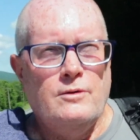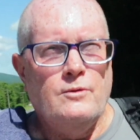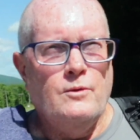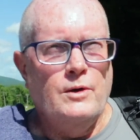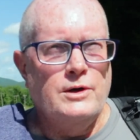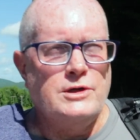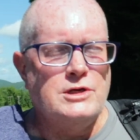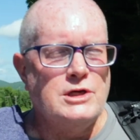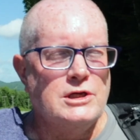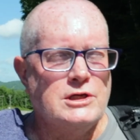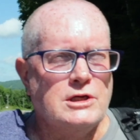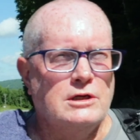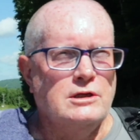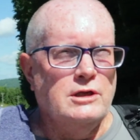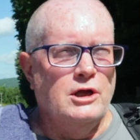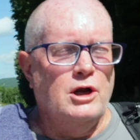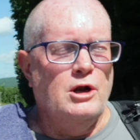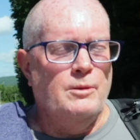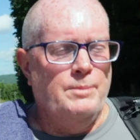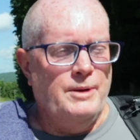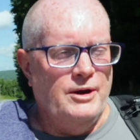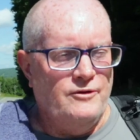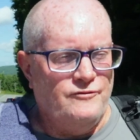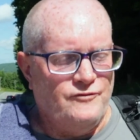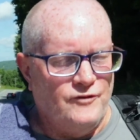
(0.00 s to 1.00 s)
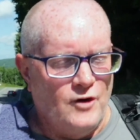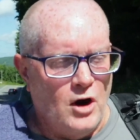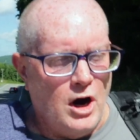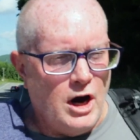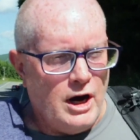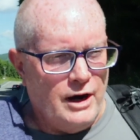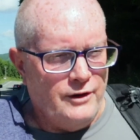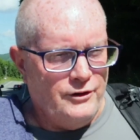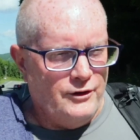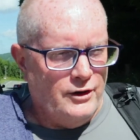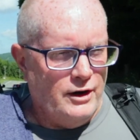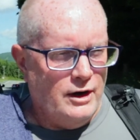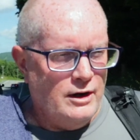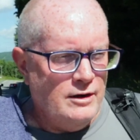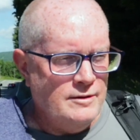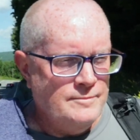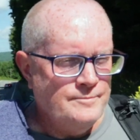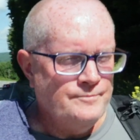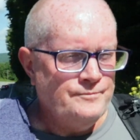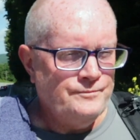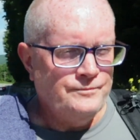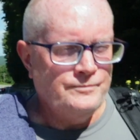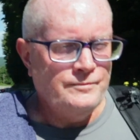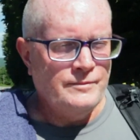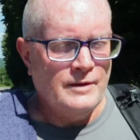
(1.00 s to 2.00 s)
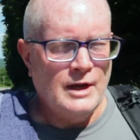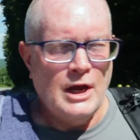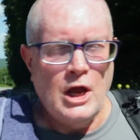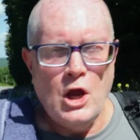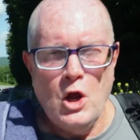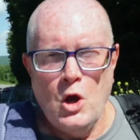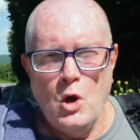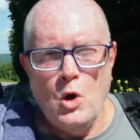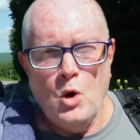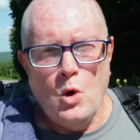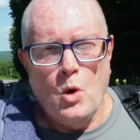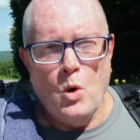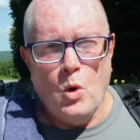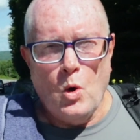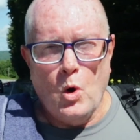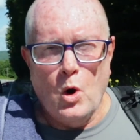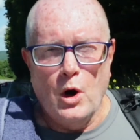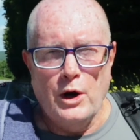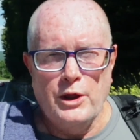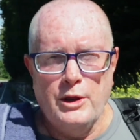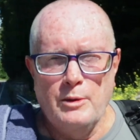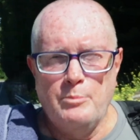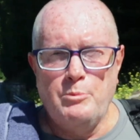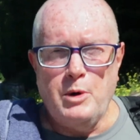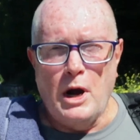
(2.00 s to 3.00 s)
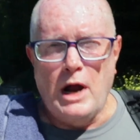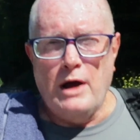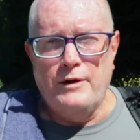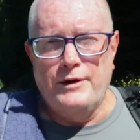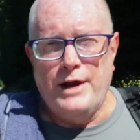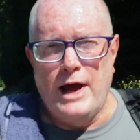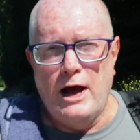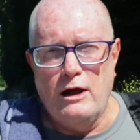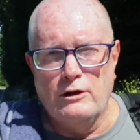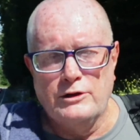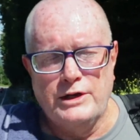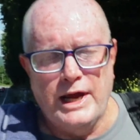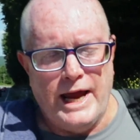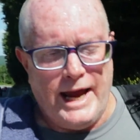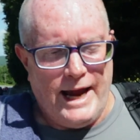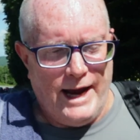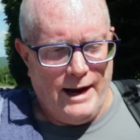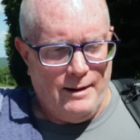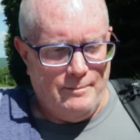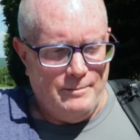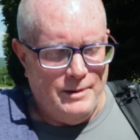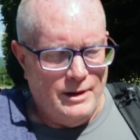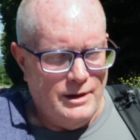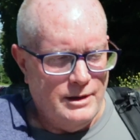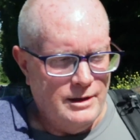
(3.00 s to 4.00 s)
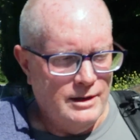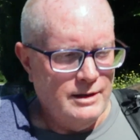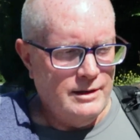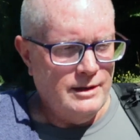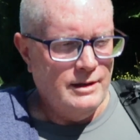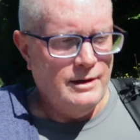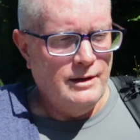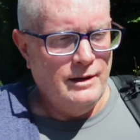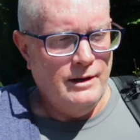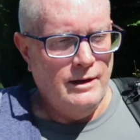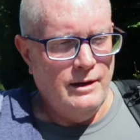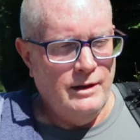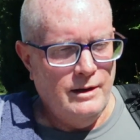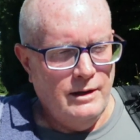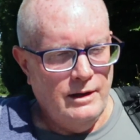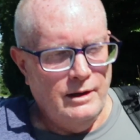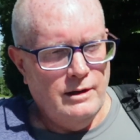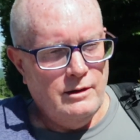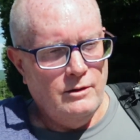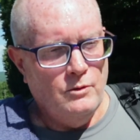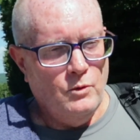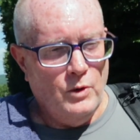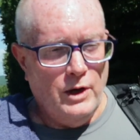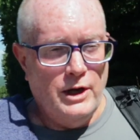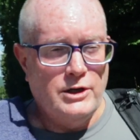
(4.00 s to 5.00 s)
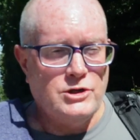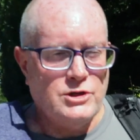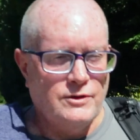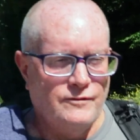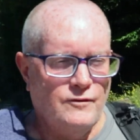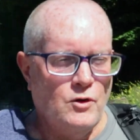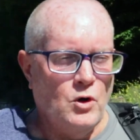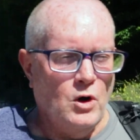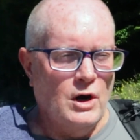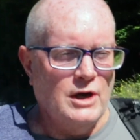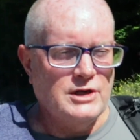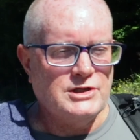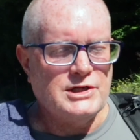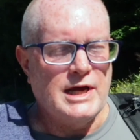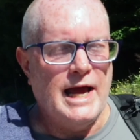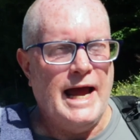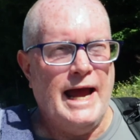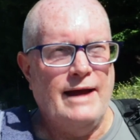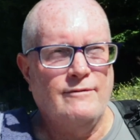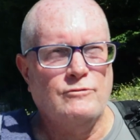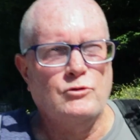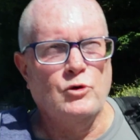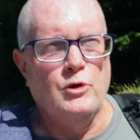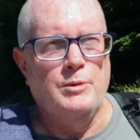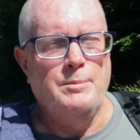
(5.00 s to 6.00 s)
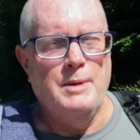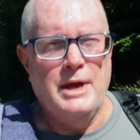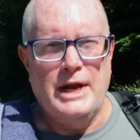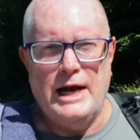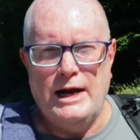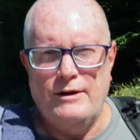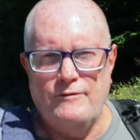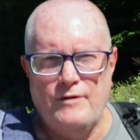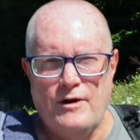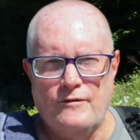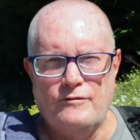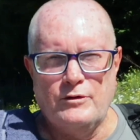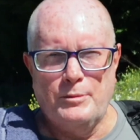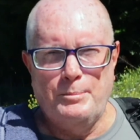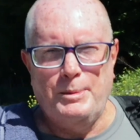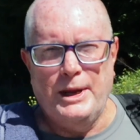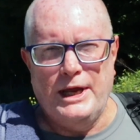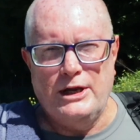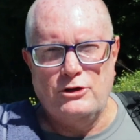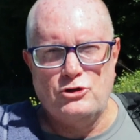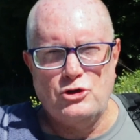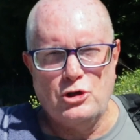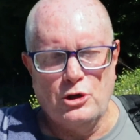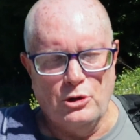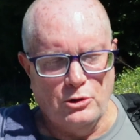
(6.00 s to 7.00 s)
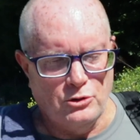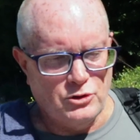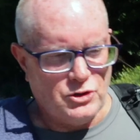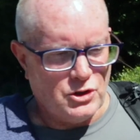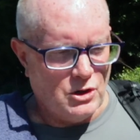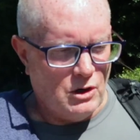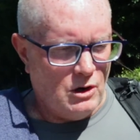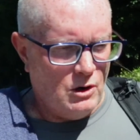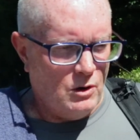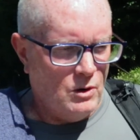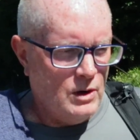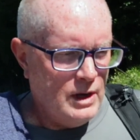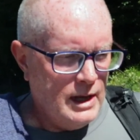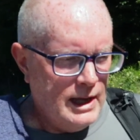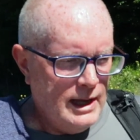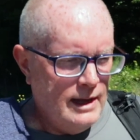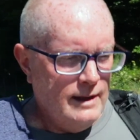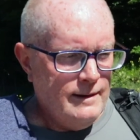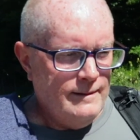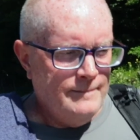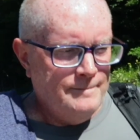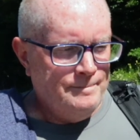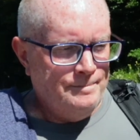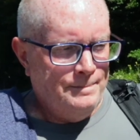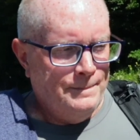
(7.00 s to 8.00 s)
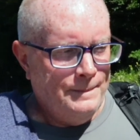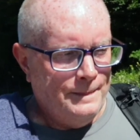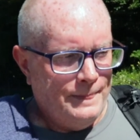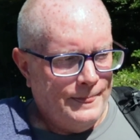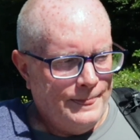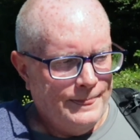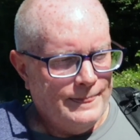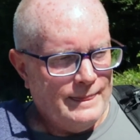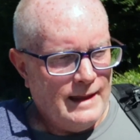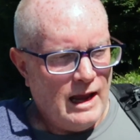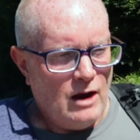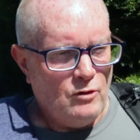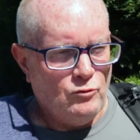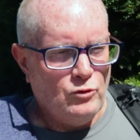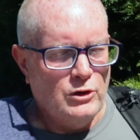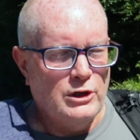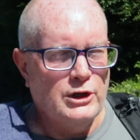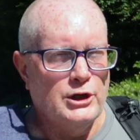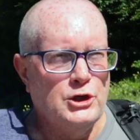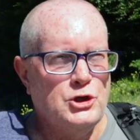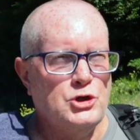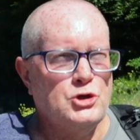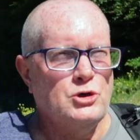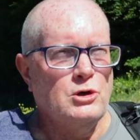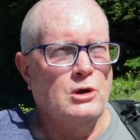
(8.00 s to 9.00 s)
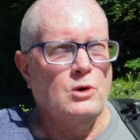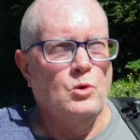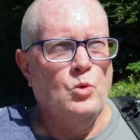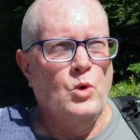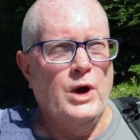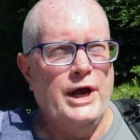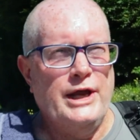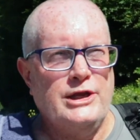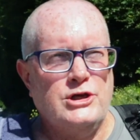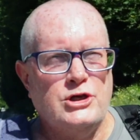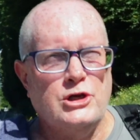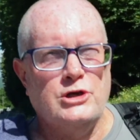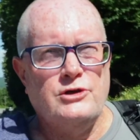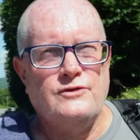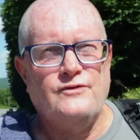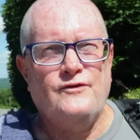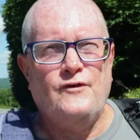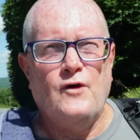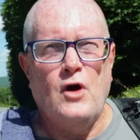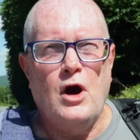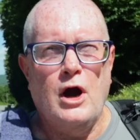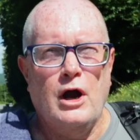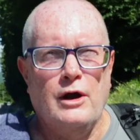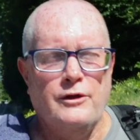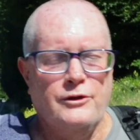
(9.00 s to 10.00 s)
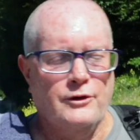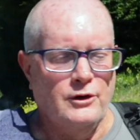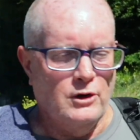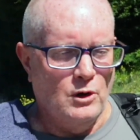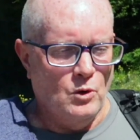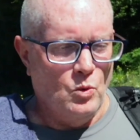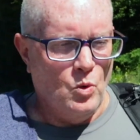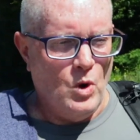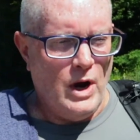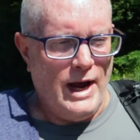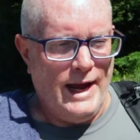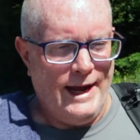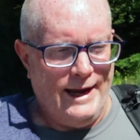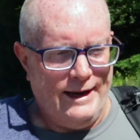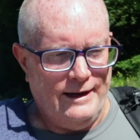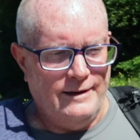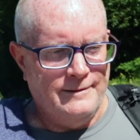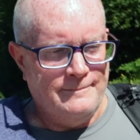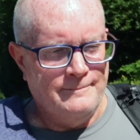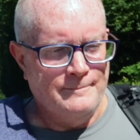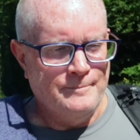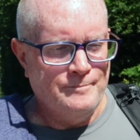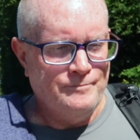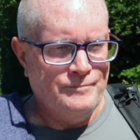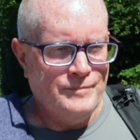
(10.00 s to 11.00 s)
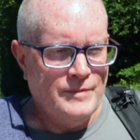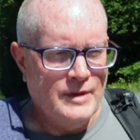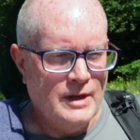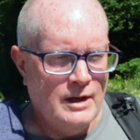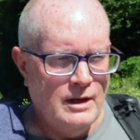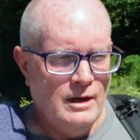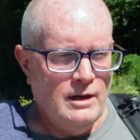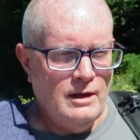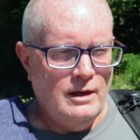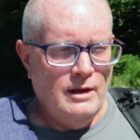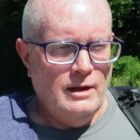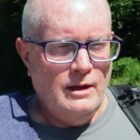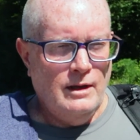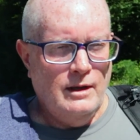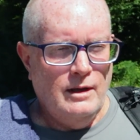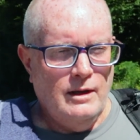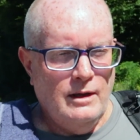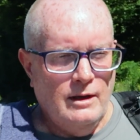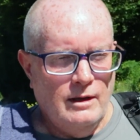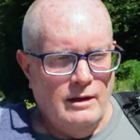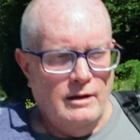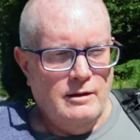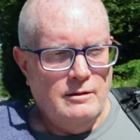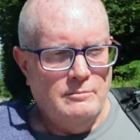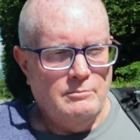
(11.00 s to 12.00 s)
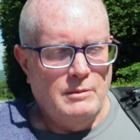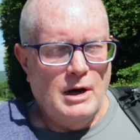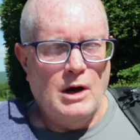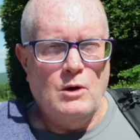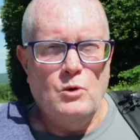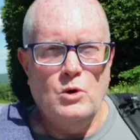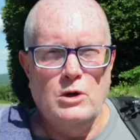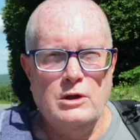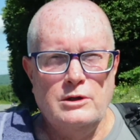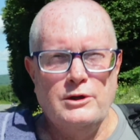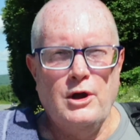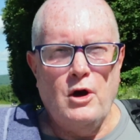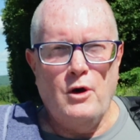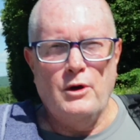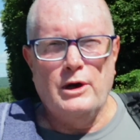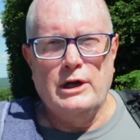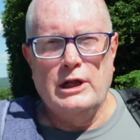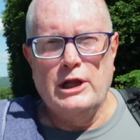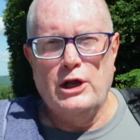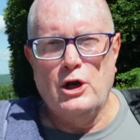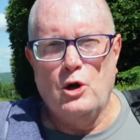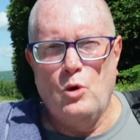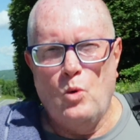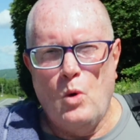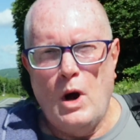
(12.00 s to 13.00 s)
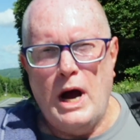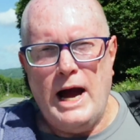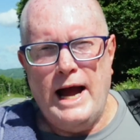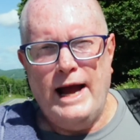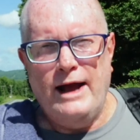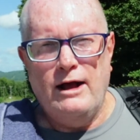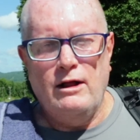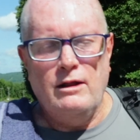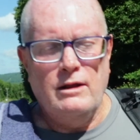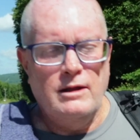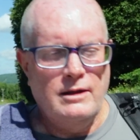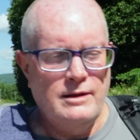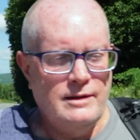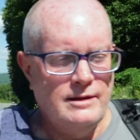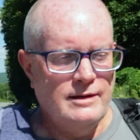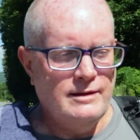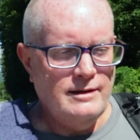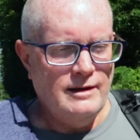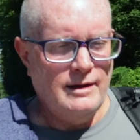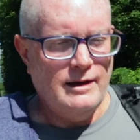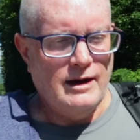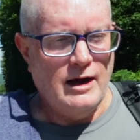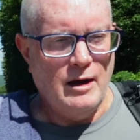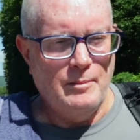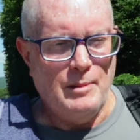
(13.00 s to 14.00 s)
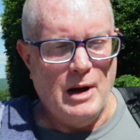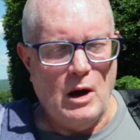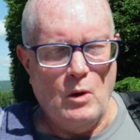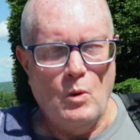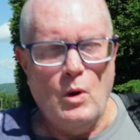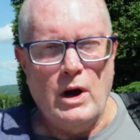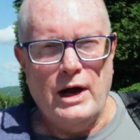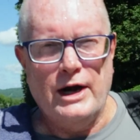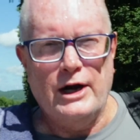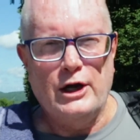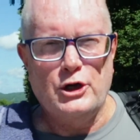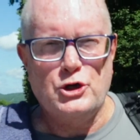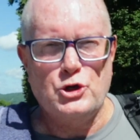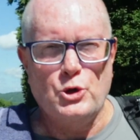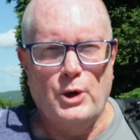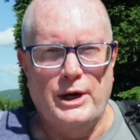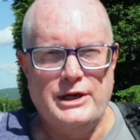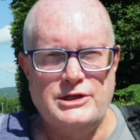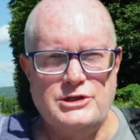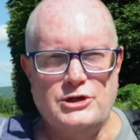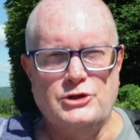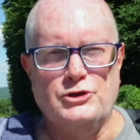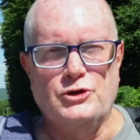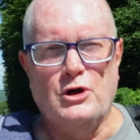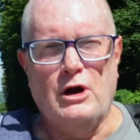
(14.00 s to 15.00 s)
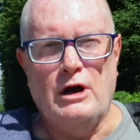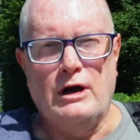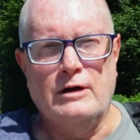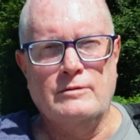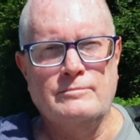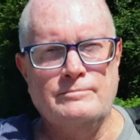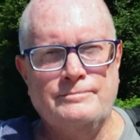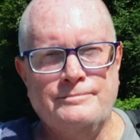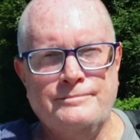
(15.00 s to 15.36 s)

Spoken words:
which is a little bit farther, or the Brownell Dam, which of course I have to admit I've never been to, so I'm not really sure which is farther away. But we'll know in a little while about what our choices are.